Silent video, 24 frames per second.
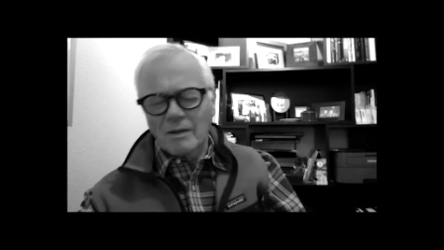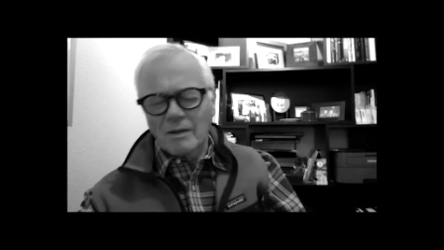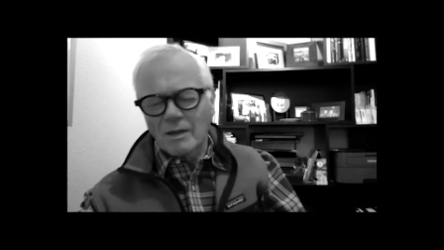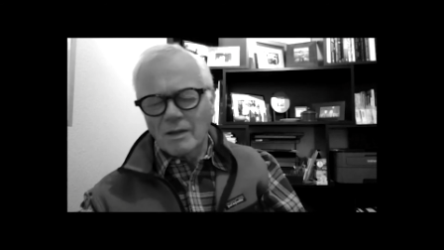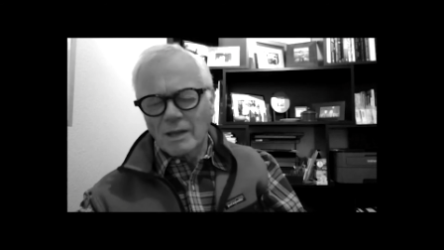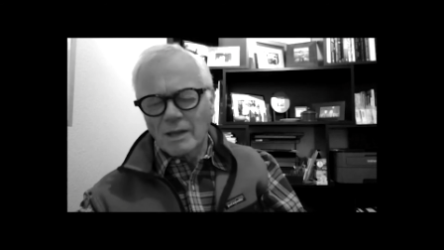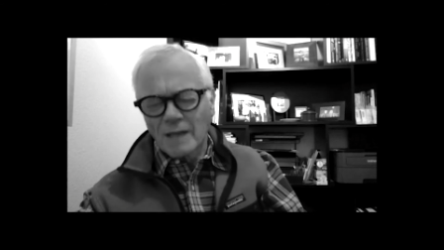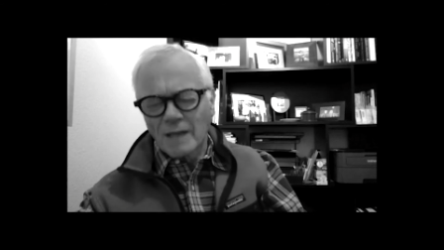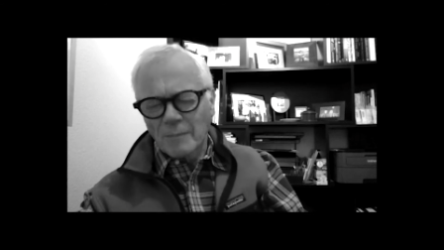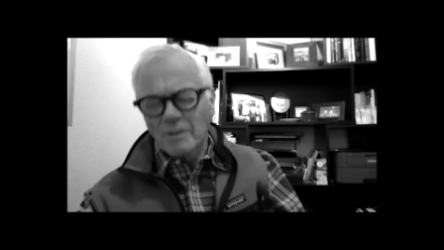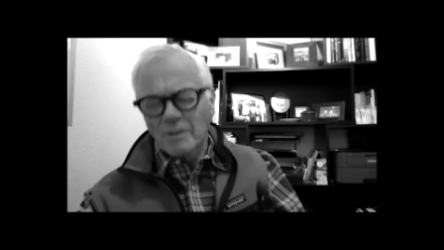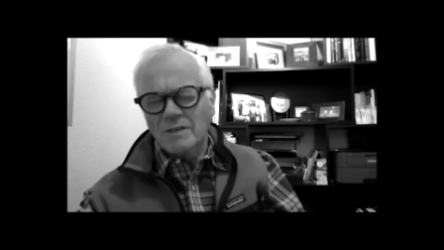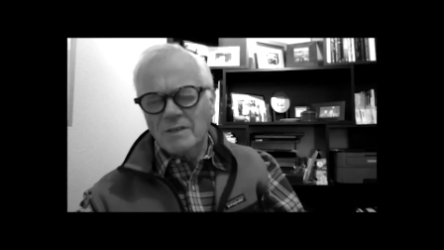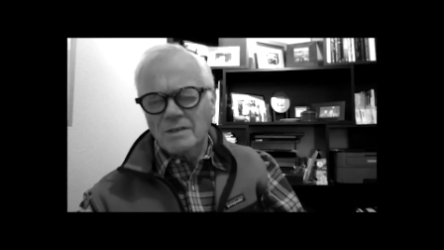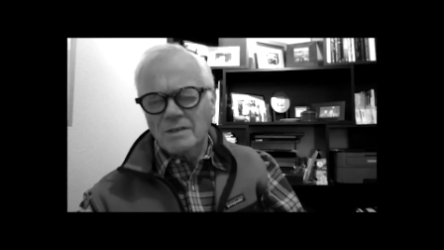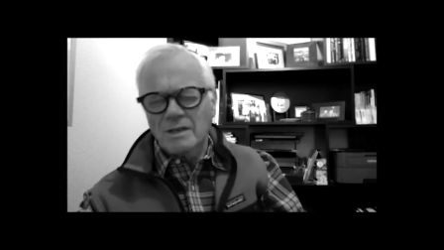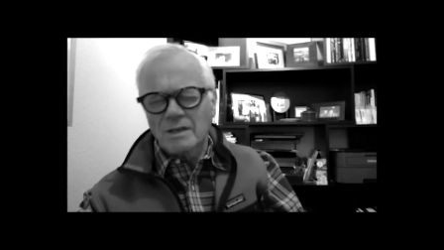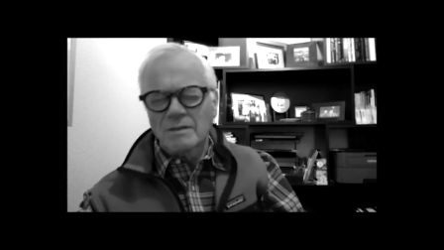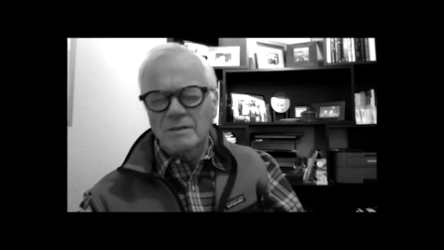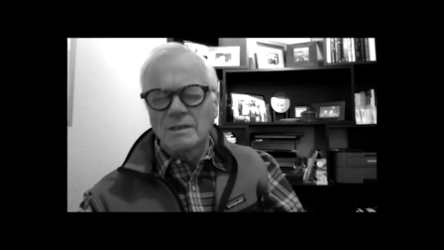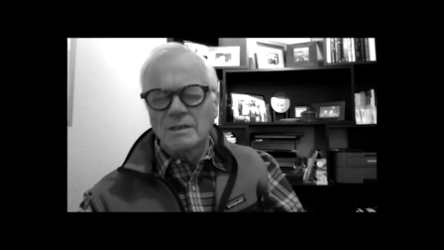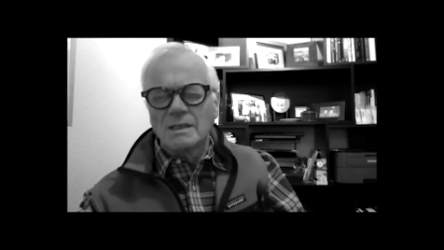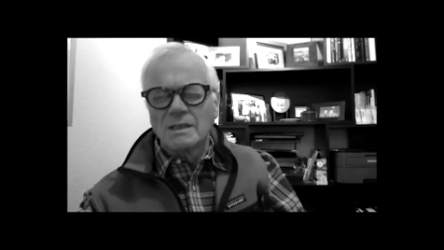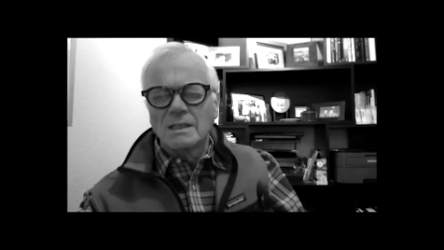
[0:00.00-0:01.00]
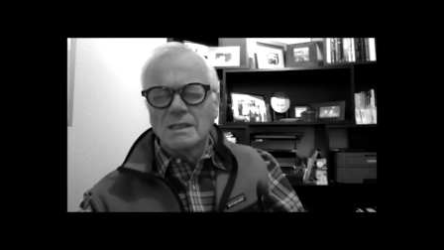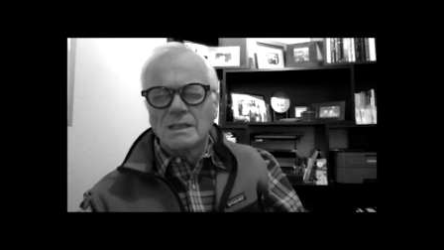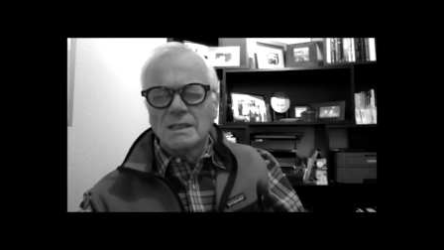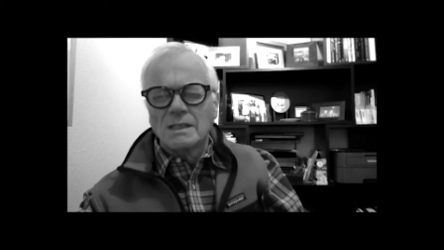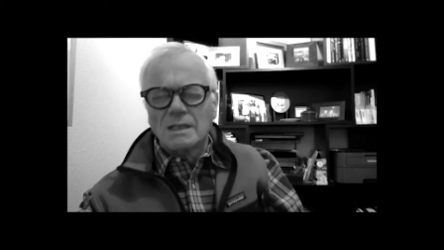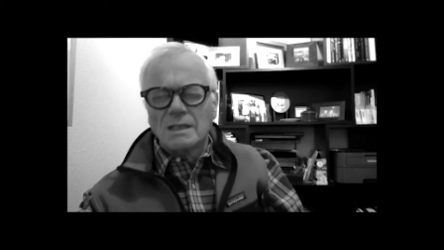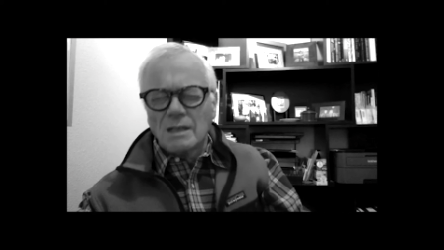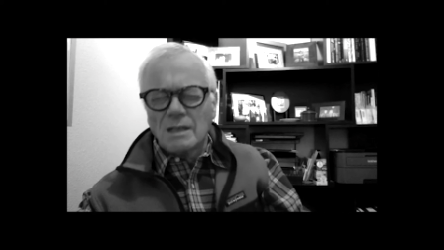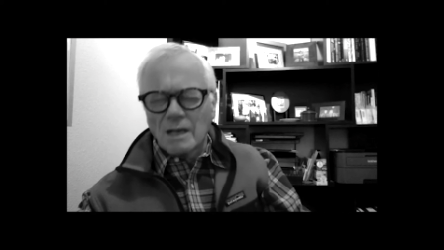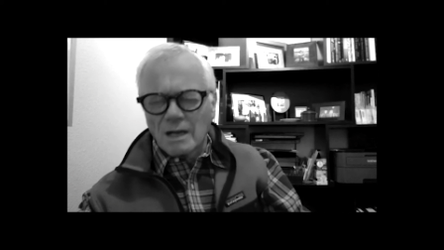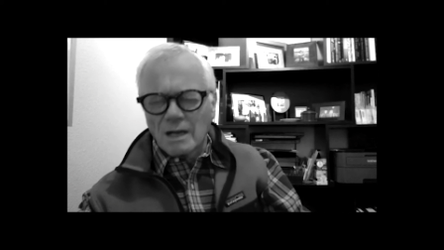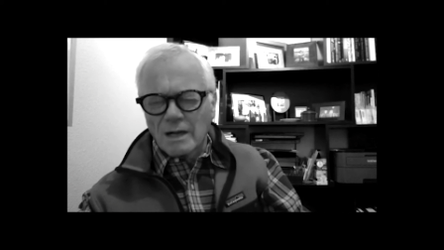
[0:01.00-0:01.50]
an eight by ten
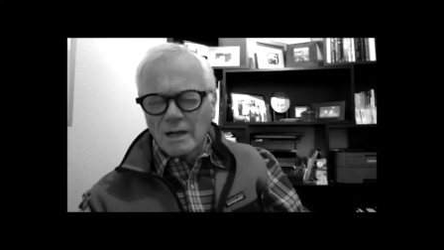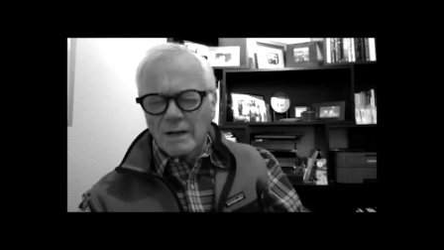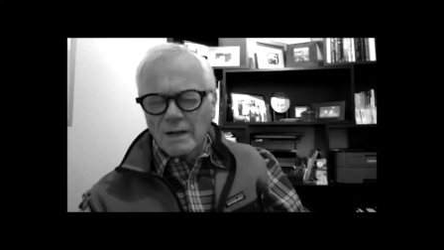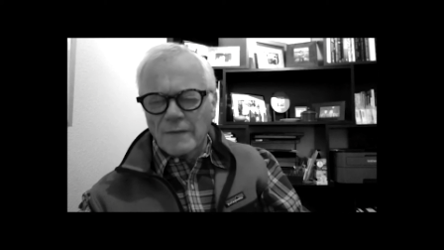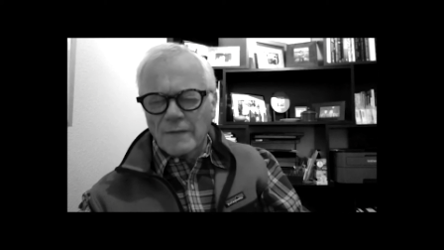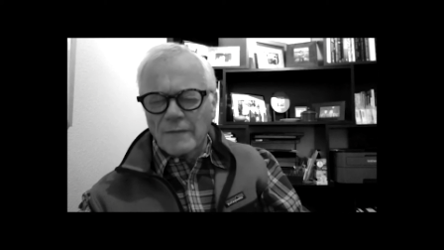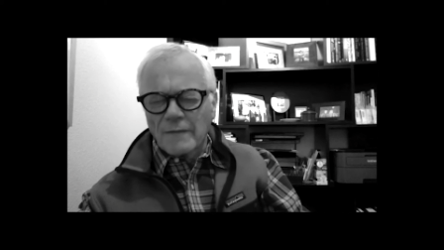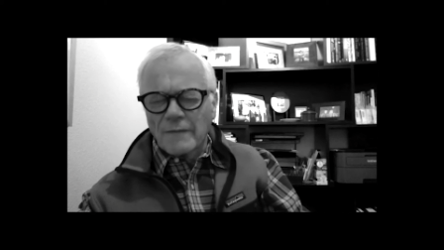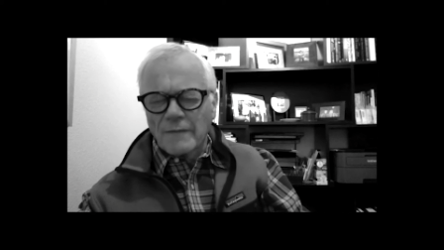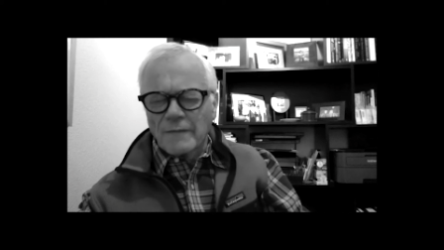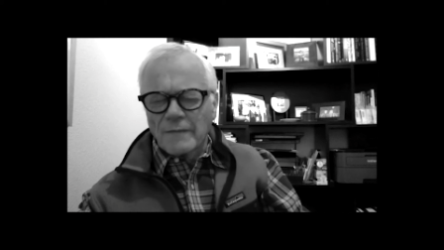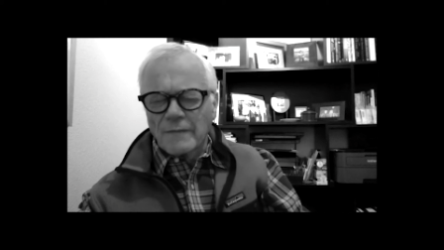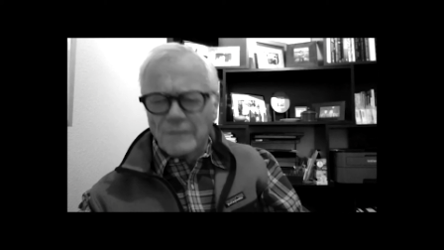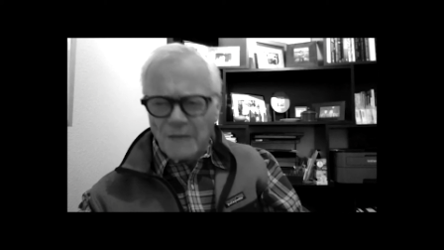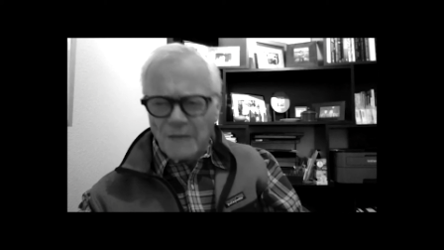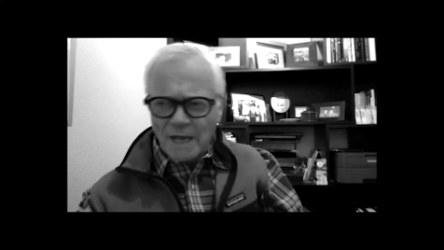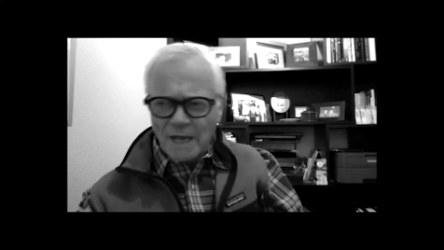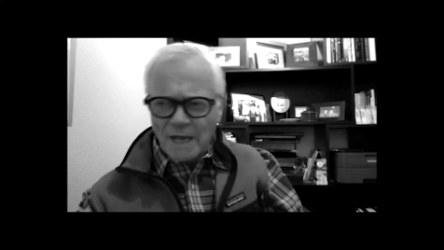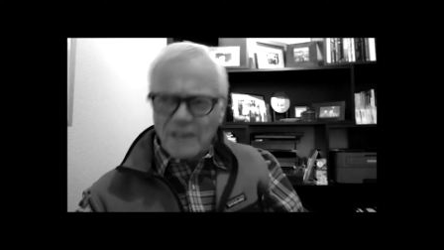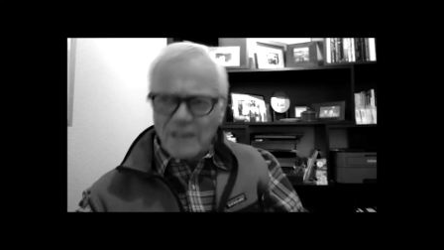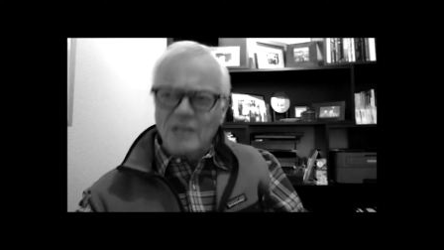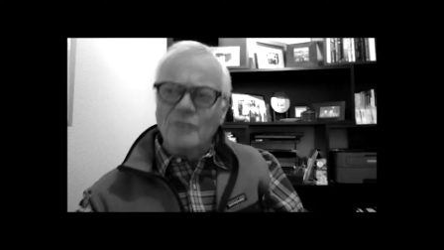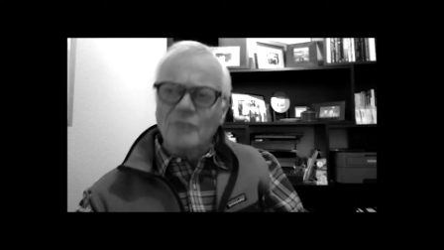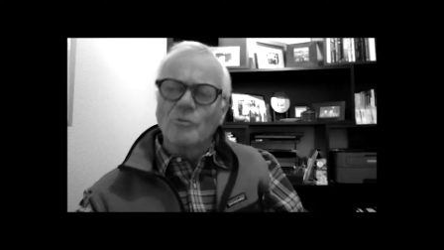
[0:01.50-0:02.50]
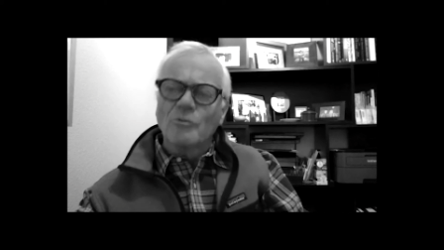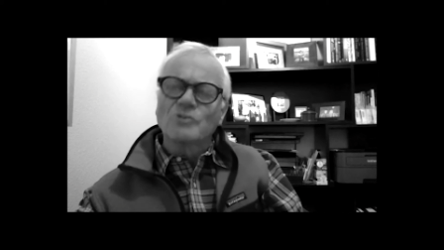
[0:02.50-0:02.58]
uh, negative,